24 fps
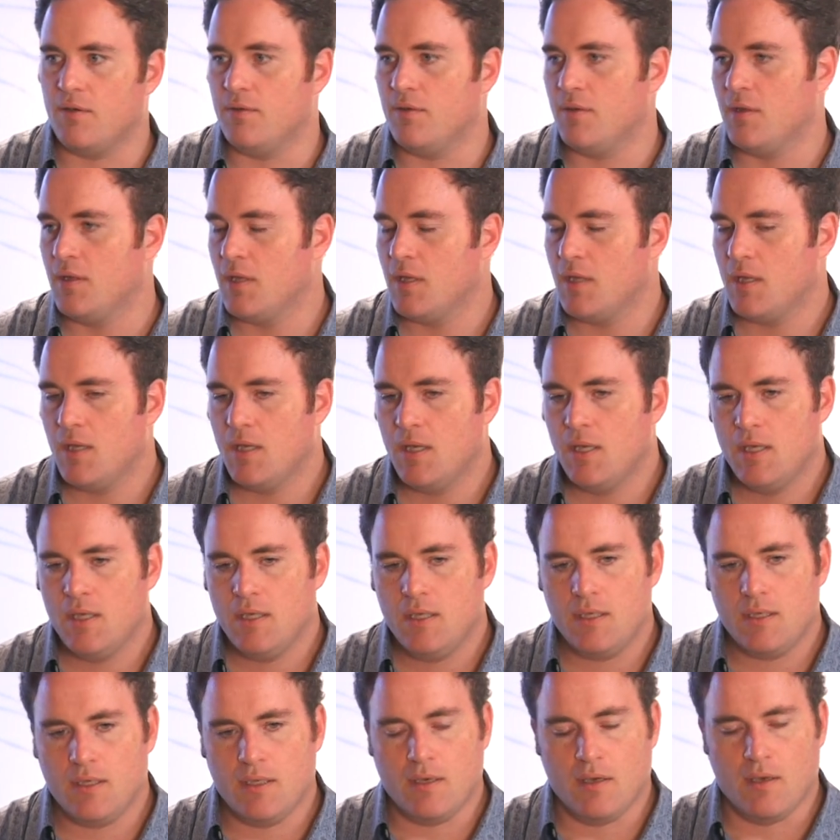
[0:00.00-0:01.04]
And
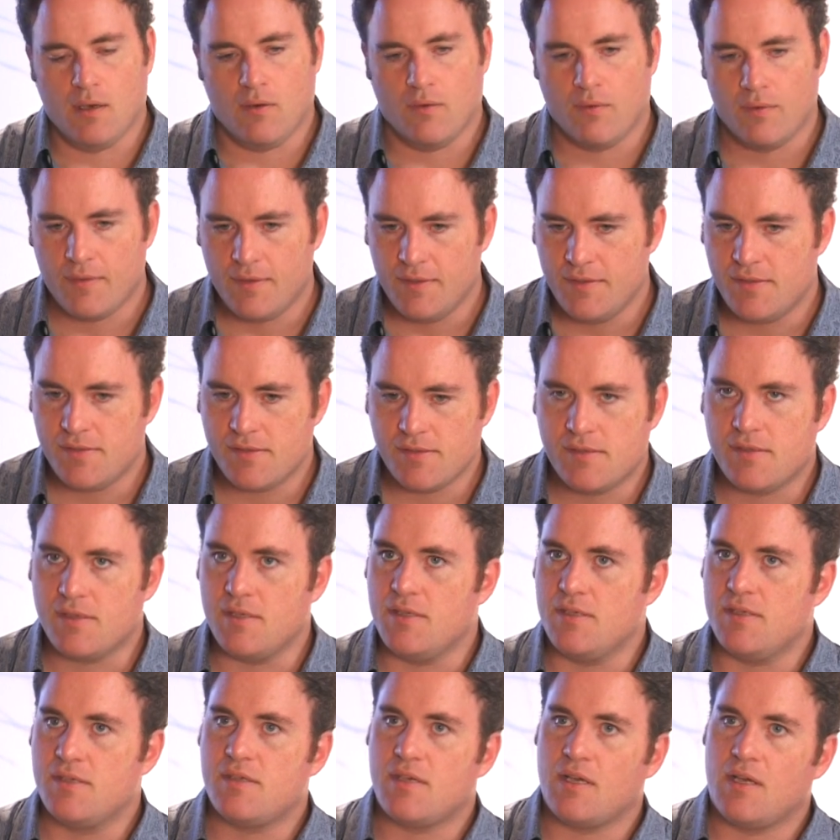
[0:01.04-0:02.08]
you know, this just
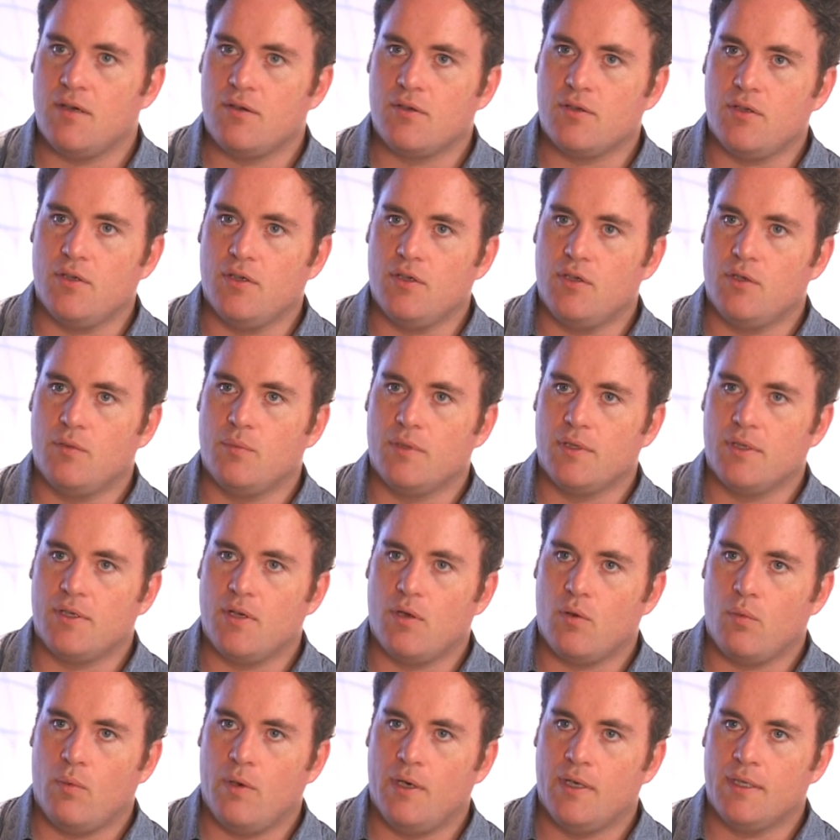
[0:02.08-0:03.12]
didn't sound good. You really
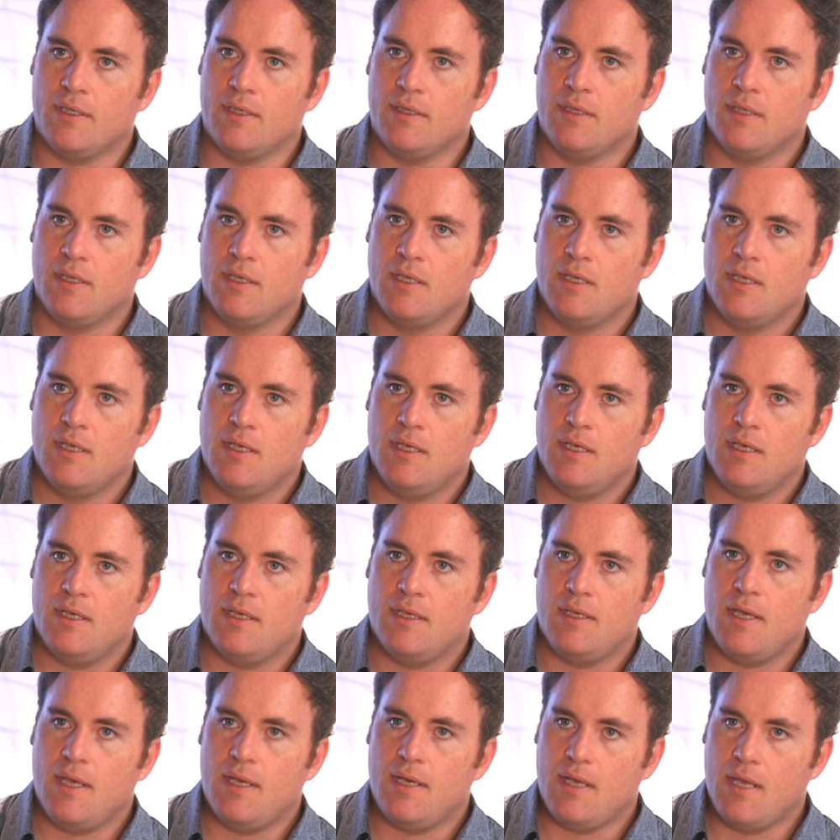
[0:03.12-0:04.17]
don't want an
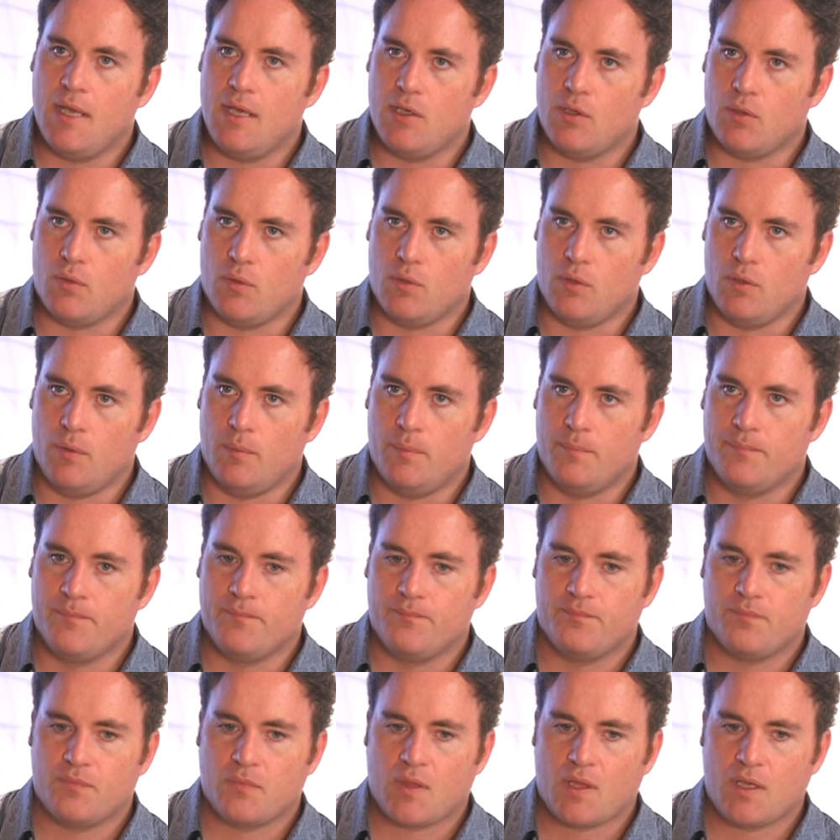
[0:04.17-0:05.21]
88-year-old
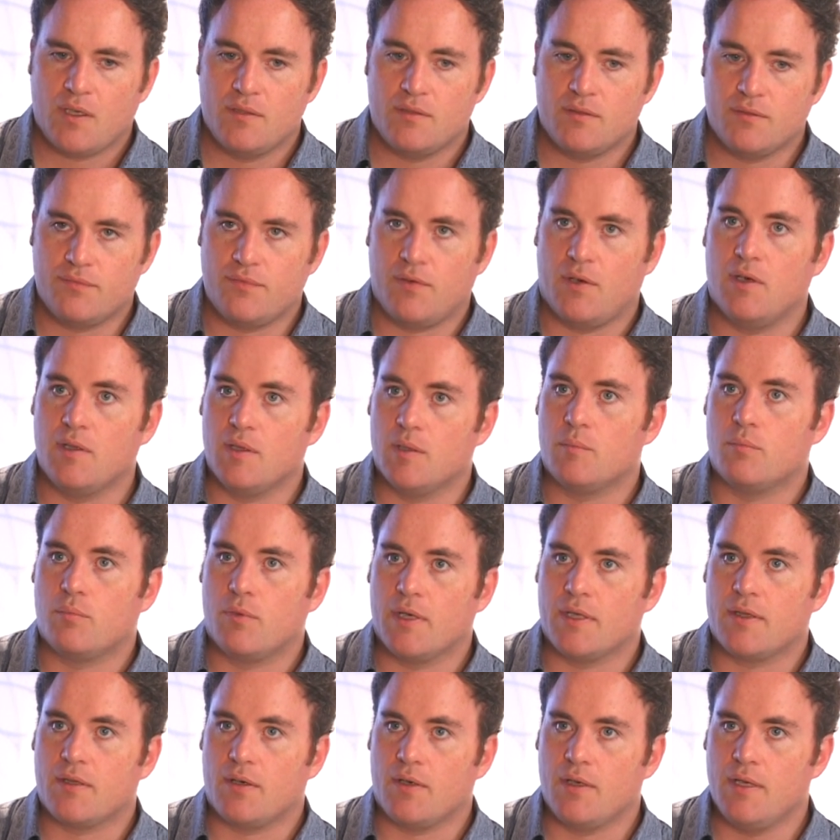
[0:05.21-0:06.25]
to fall and
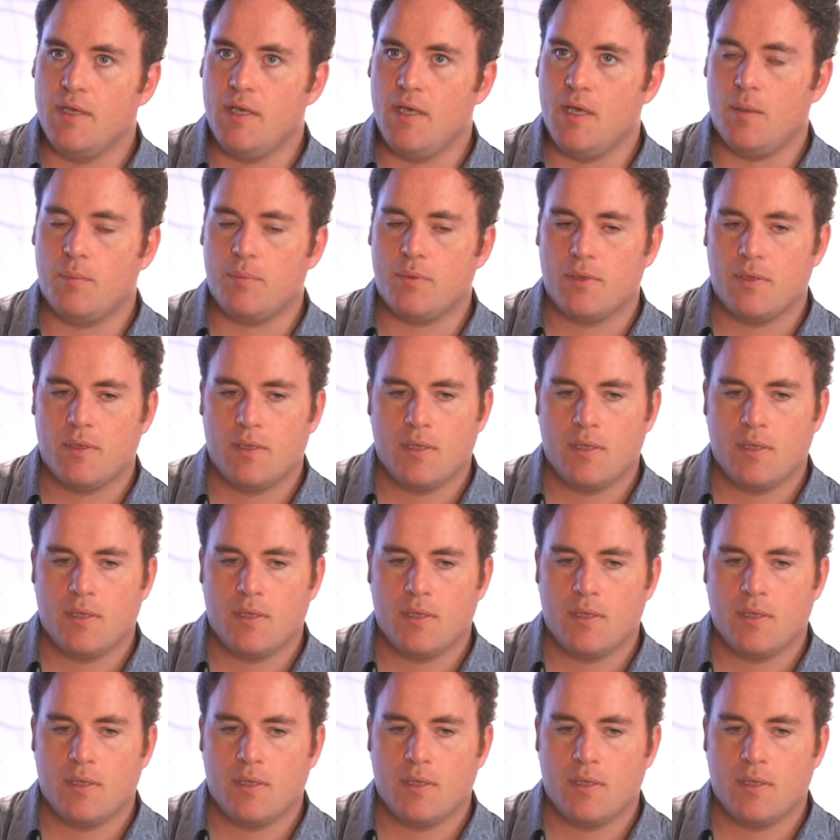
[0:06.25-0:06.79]
break their hip,